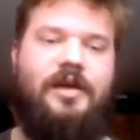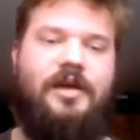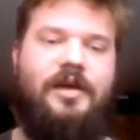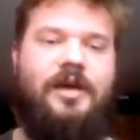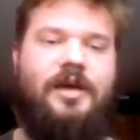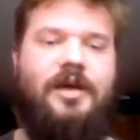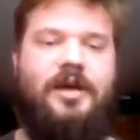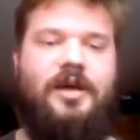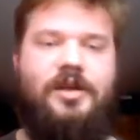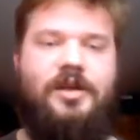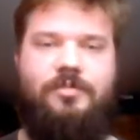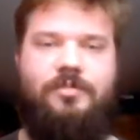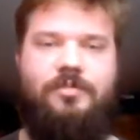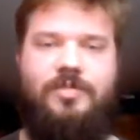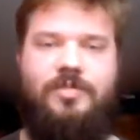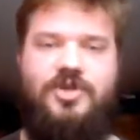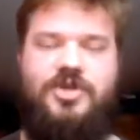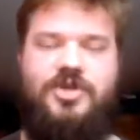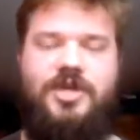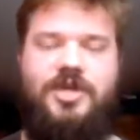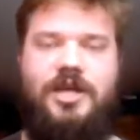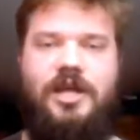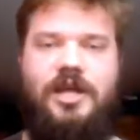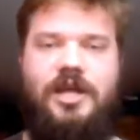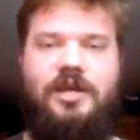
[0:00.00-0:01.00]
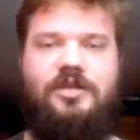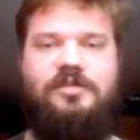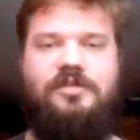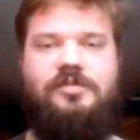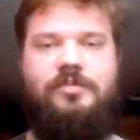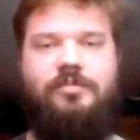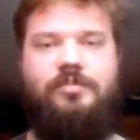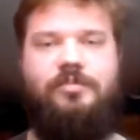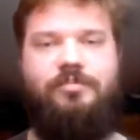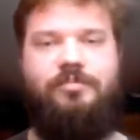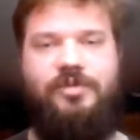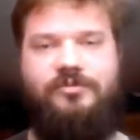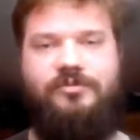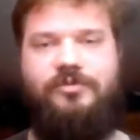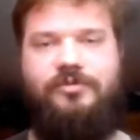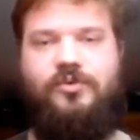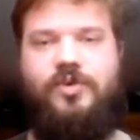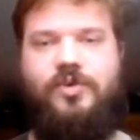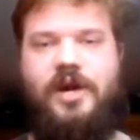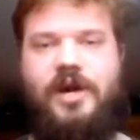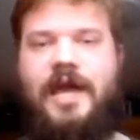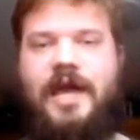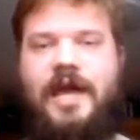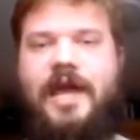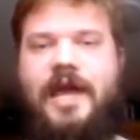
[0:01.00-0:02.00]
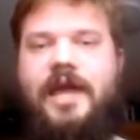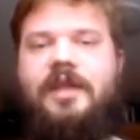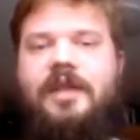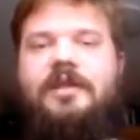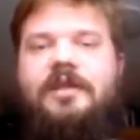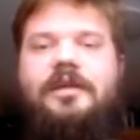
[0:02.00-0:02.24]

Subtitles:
the machines beforehand,